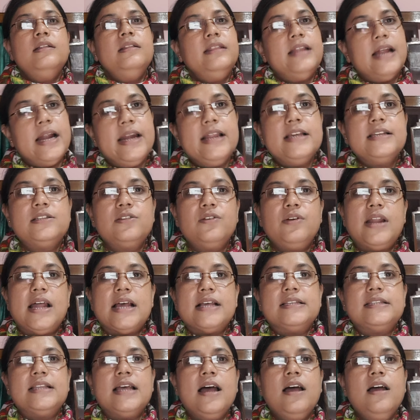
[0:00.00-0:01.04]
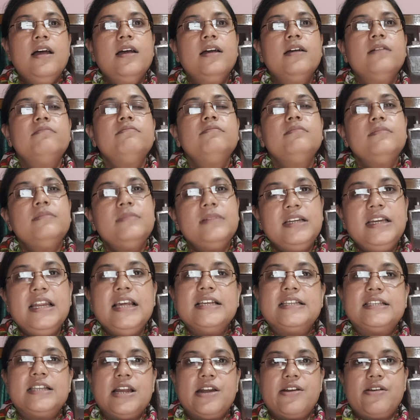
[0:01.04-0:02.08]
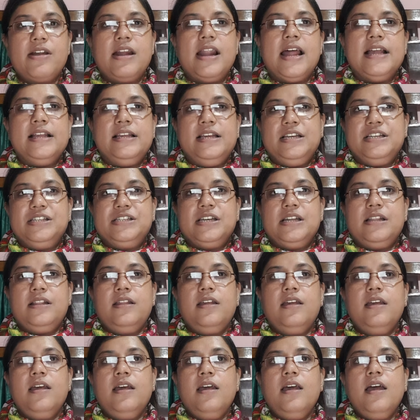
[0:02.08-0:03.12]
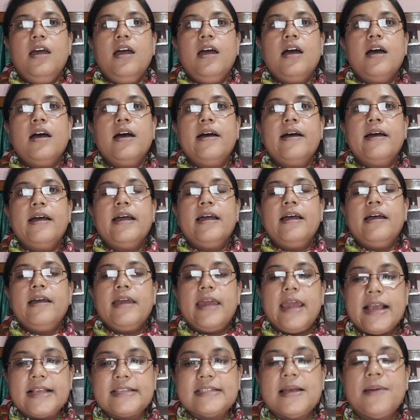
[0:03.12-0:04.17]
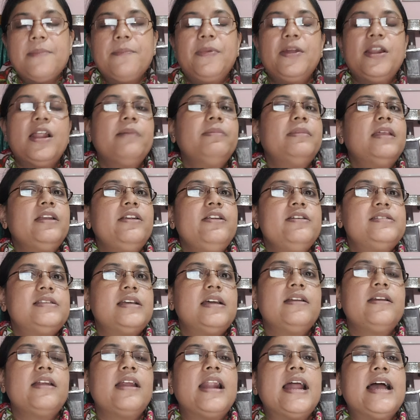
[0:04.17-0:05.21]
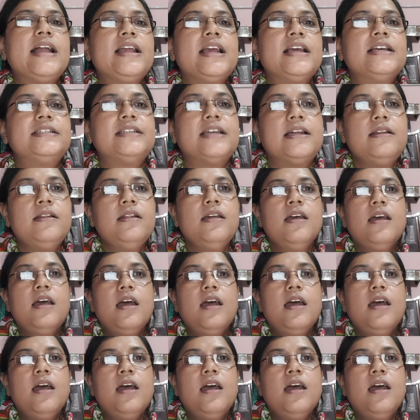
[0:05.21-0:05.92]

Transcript: That is known as the decentralization. Example of the decentralization,